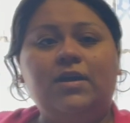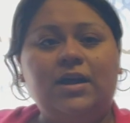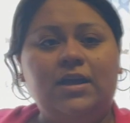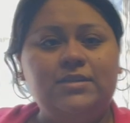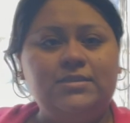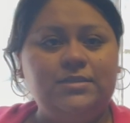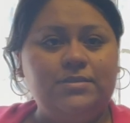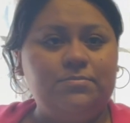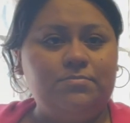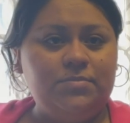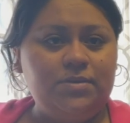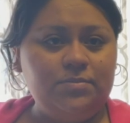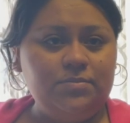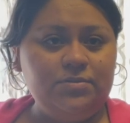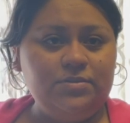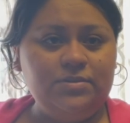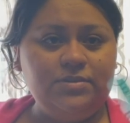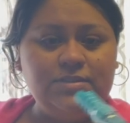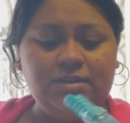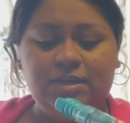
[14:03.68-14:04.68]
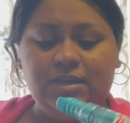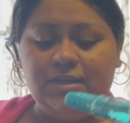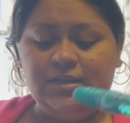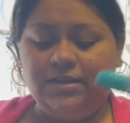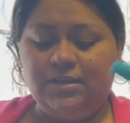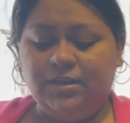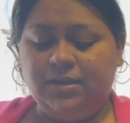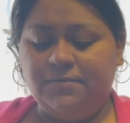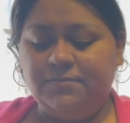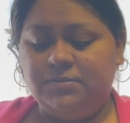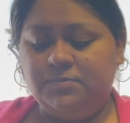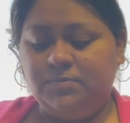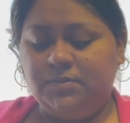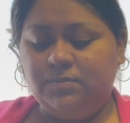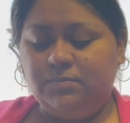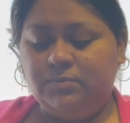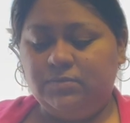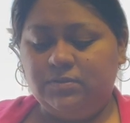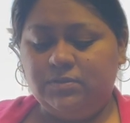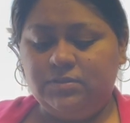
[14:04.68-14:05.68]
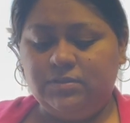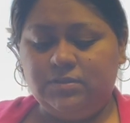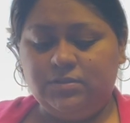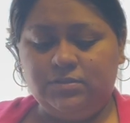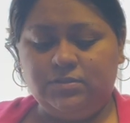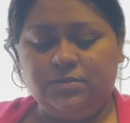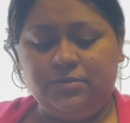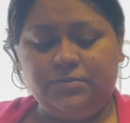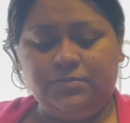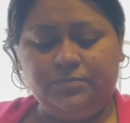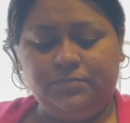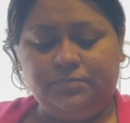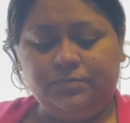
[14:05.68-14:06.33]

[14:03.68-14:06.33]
got some bubbles. He loves bubbles, so